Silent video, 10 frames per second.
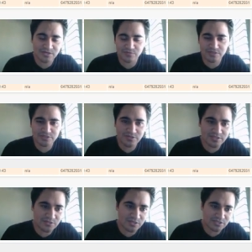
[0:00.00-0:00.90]
So I don't want to
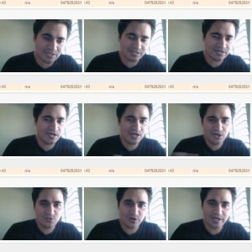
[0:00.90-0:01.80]
do that. So I just kind of
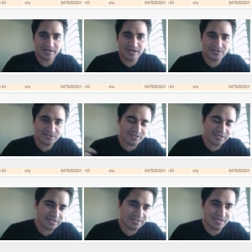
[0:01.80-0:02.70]
wait it out till
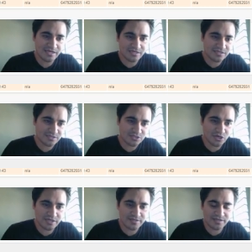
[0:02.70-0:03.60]
the next day and
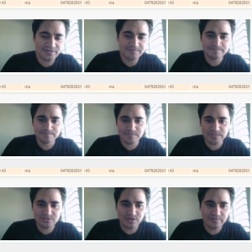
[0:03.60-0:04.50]
try it then.
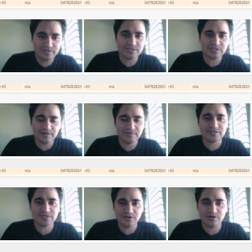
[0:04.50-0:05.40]
So I've been
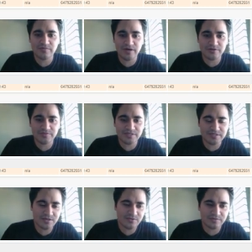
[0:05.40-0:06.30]
slow about it
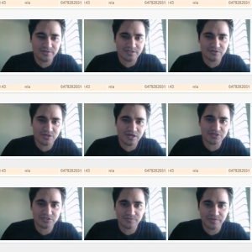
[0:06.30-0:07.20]
because I want to be a little
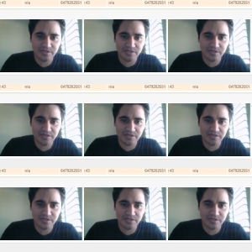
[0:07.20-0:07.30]
cautious.